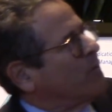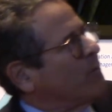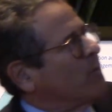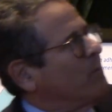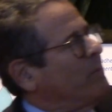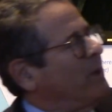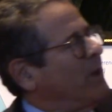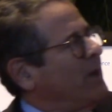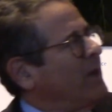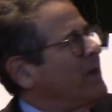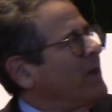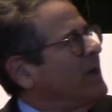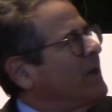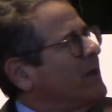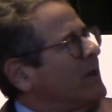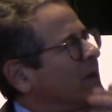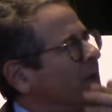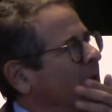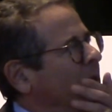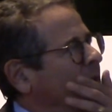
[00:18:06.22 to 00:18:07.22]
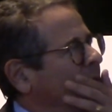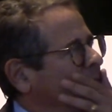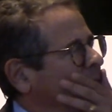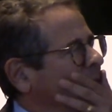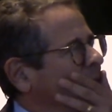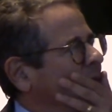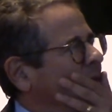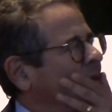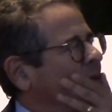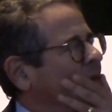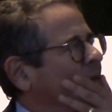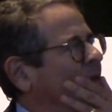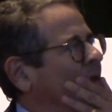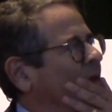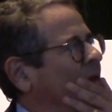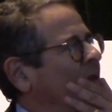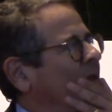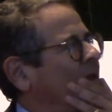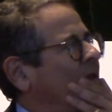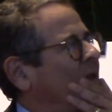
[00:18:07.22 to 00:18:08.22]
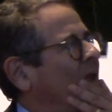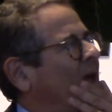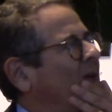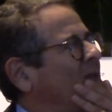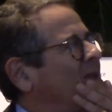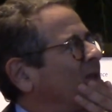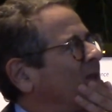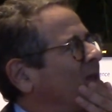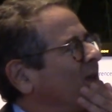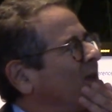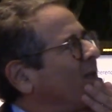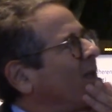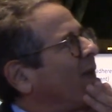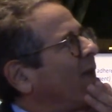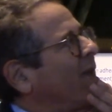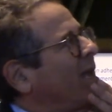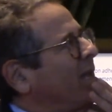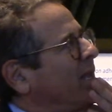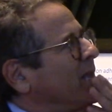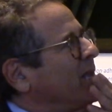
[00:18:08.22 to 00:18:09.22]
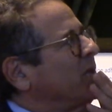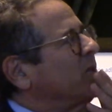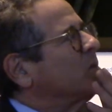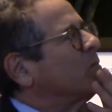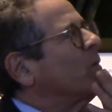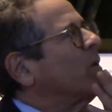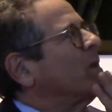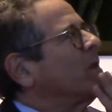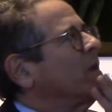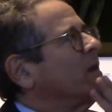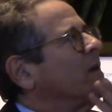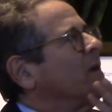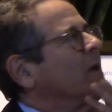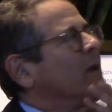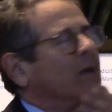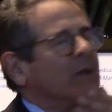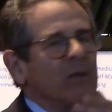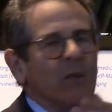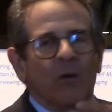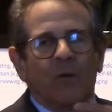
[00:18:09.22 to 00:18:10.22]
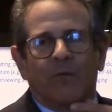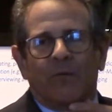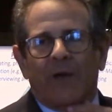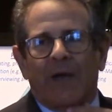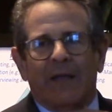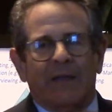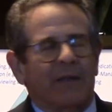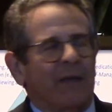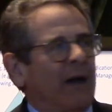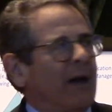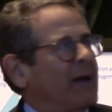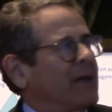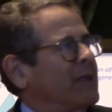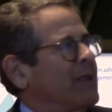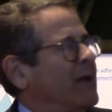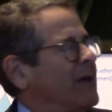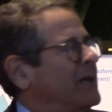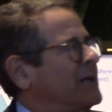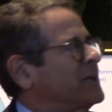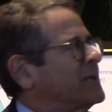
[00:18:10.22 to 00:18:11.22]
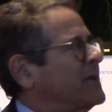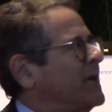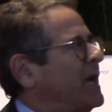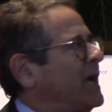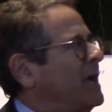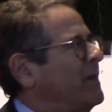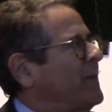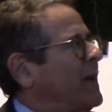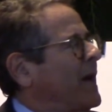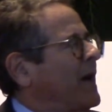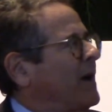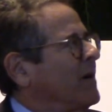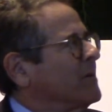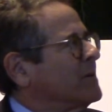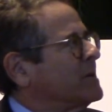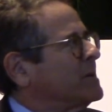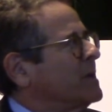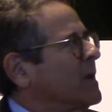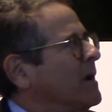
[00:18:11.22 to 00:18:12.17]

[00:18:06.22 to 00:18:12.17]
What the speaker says: me, in the 1980s, when the low-fat guidelines came out,